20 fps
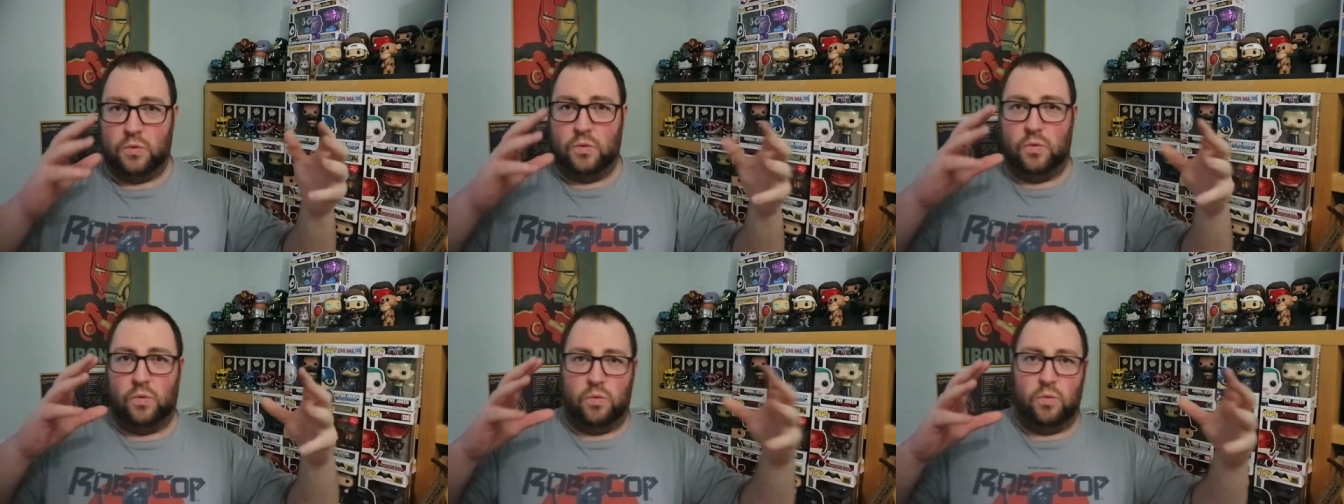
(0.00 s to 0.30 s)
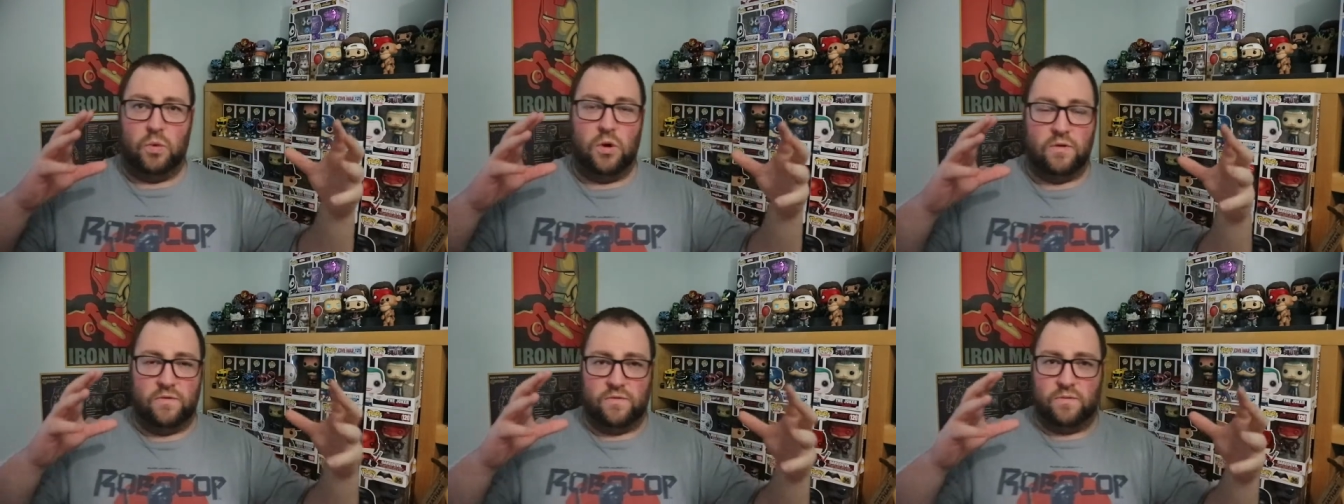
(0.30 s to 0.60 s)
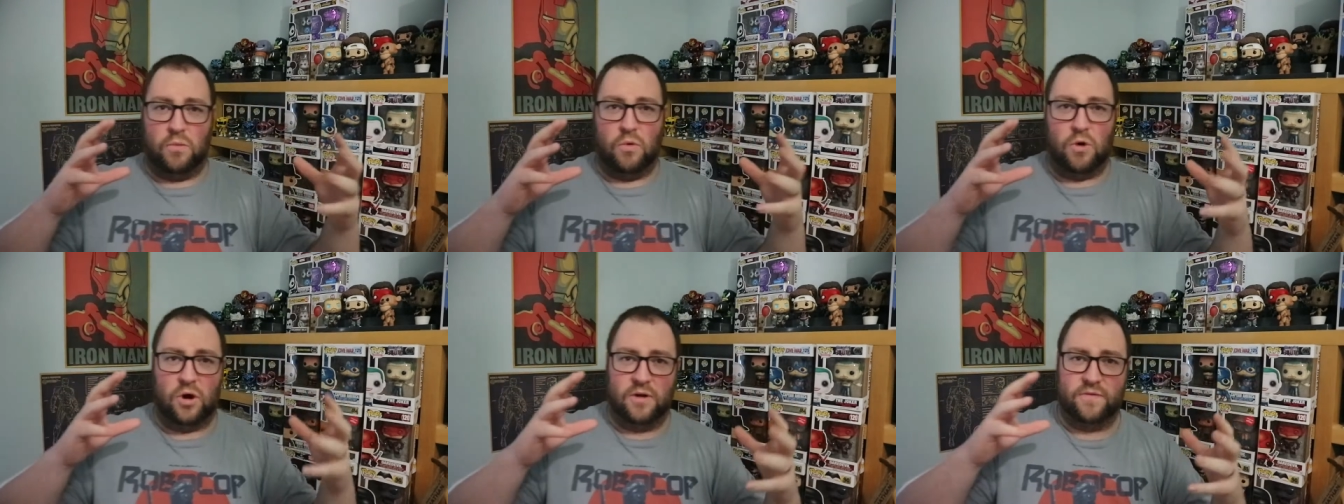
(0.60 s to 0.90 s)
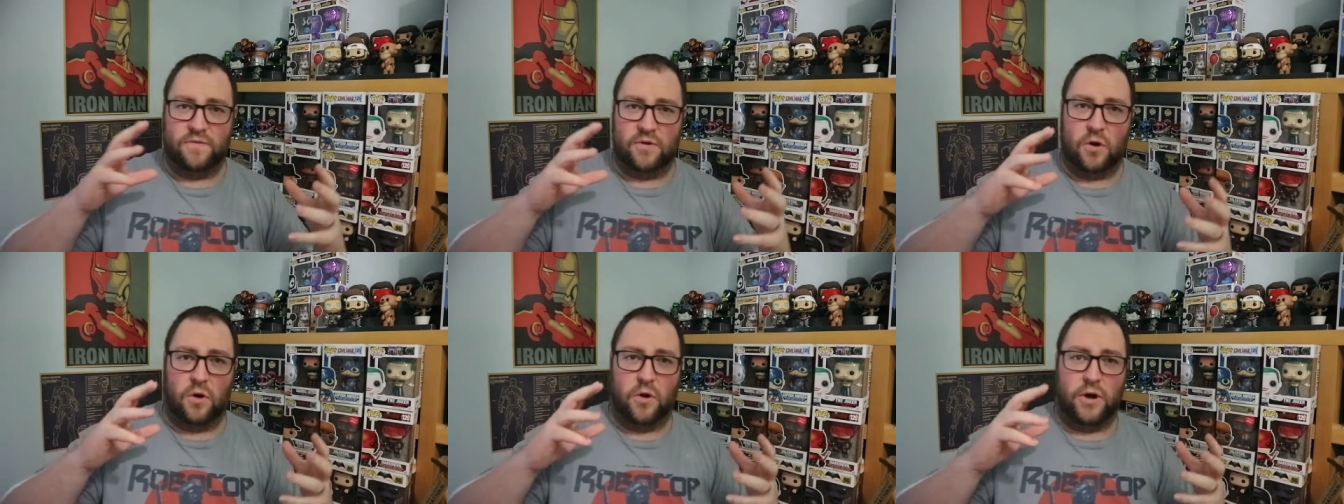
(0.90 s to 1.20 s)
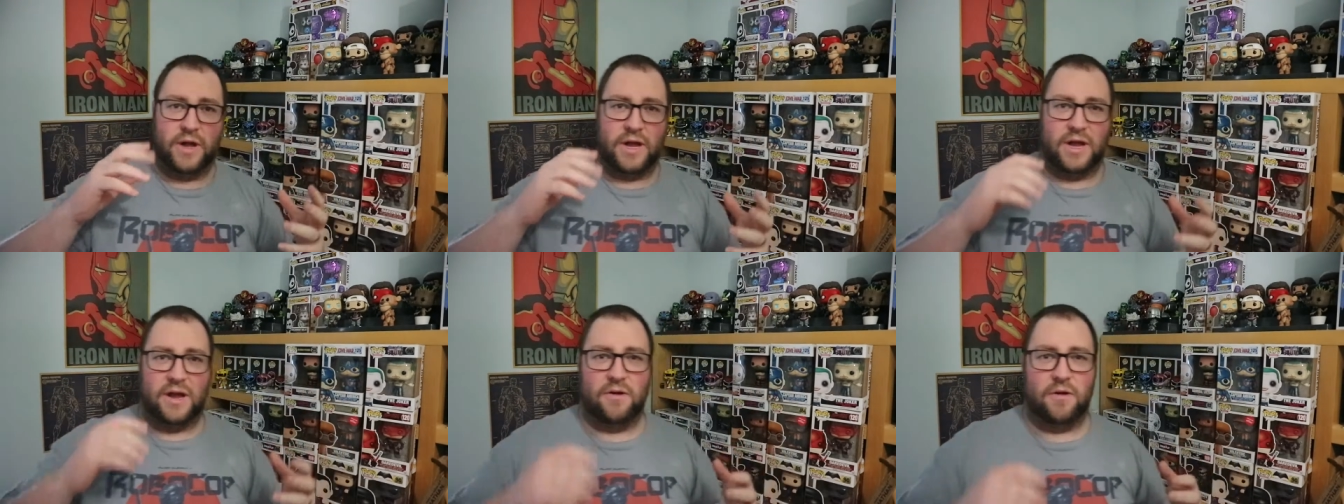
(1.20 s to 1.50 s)
total of what I've
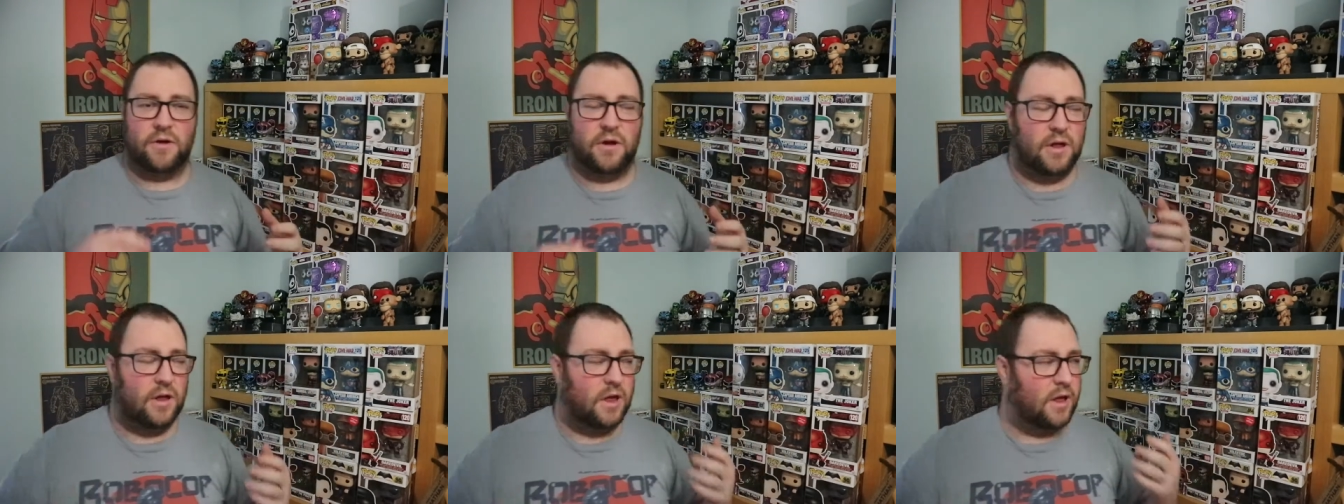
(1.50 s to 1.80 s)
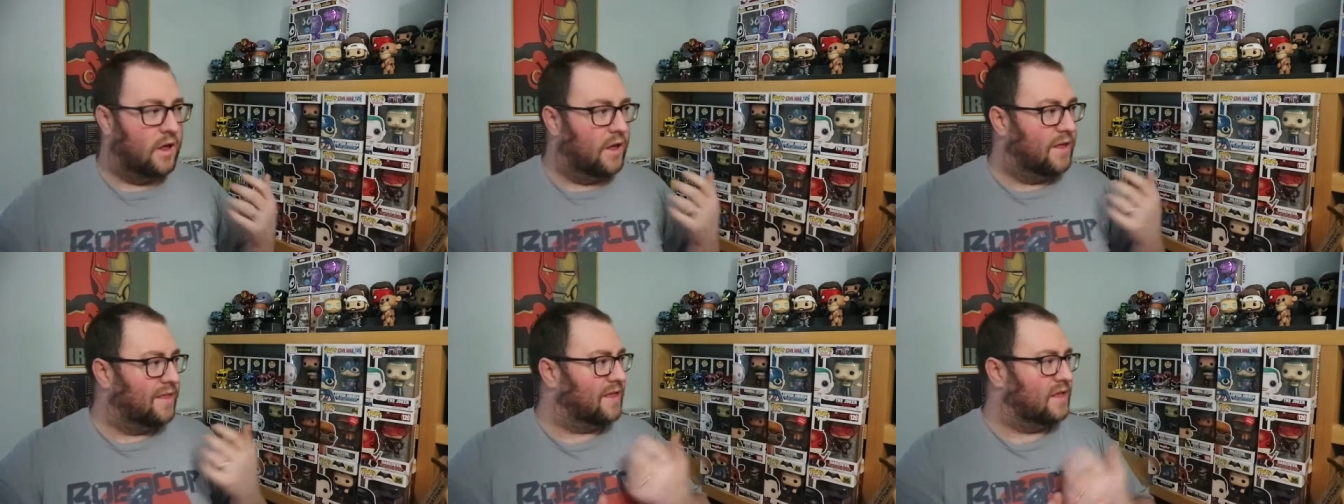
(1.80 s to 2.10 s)
got here.